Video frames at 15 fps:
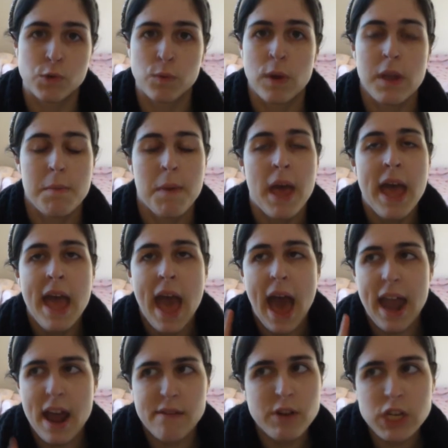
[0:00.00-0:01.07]
Wreath.
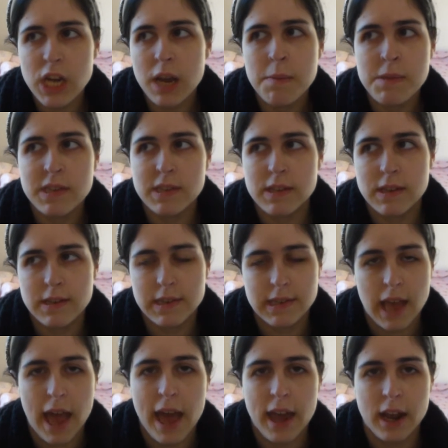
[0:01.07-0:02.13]
And every time this is in a
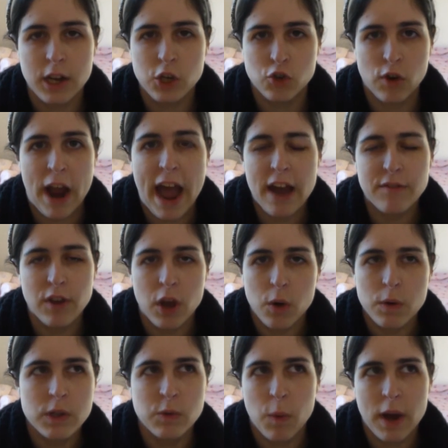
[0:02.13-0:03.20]
set and I draft, I
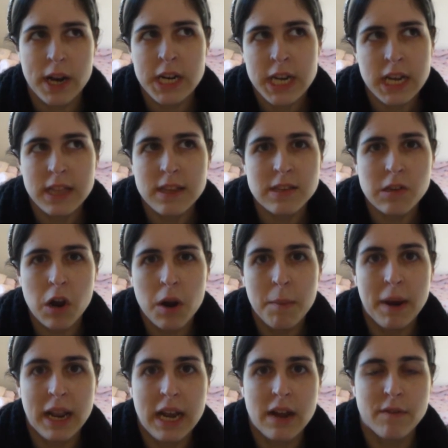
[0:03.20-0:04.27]
always want to take this card,
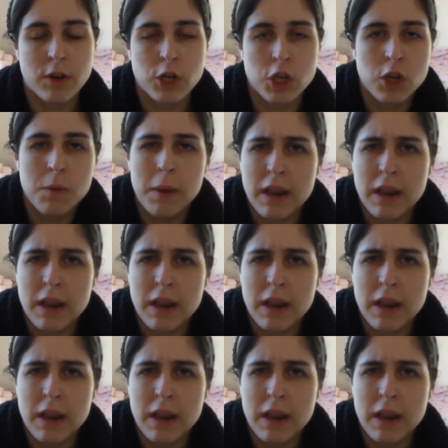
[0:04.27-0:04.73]
but I never do.